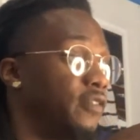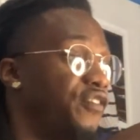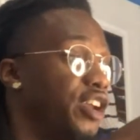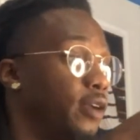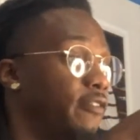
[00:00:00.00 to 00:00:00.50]

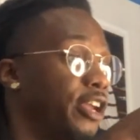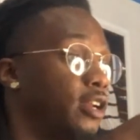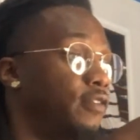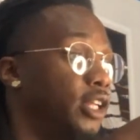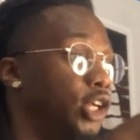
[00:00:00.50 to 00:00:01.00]

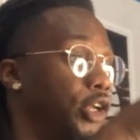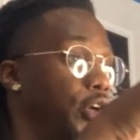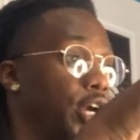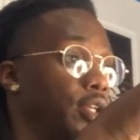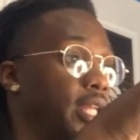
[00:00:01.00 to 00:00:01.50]
Figuratively, you
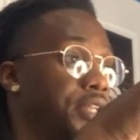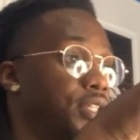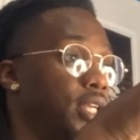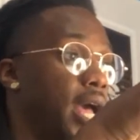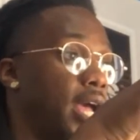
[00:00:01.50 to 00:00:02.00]
heard that,
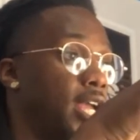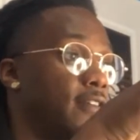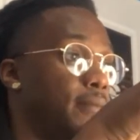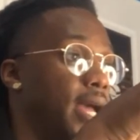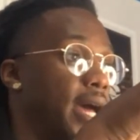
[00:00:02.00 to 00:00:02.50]
CIA,
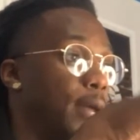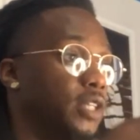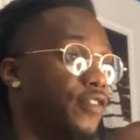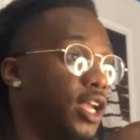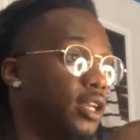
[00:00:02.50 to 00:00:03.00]
FBI? That was a
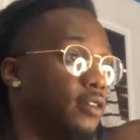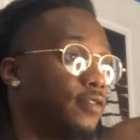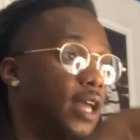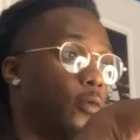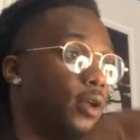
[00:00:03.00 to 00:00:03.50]
figurative.
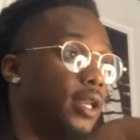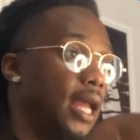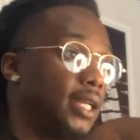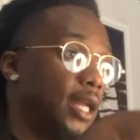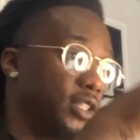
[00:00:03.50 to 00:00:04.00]
That wasn't
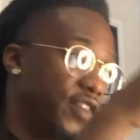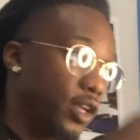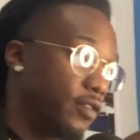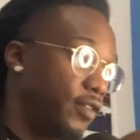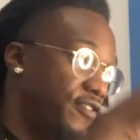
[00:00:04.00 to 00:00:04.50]
like, that was
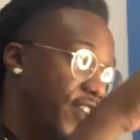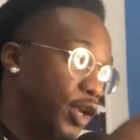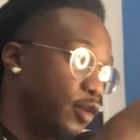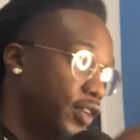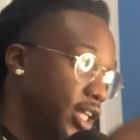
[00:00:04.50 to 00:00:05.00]

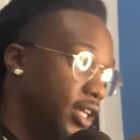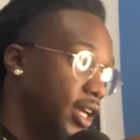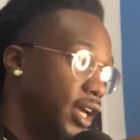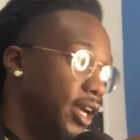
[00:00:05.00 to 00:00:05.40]
figuratively.